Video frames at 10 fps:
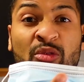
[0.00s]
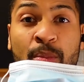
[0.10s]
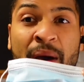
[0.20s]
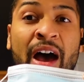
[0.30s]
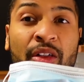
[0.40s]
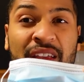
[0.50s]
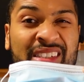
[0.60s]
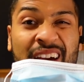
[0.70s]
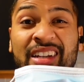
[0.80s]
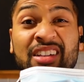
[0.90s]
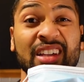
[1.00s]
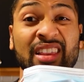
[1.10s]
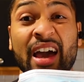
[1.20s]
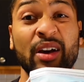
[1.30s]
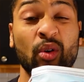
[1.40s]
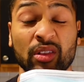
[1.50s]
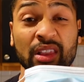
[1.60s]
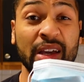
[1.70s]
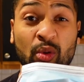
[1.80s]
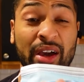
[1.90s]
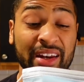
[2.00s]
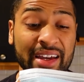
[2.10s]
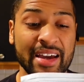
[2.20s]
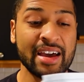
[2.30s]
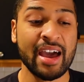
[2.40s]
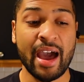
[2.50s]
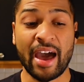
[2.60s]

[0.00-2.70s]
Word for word: get repelled. This side doesn't like liquid. Gotcha.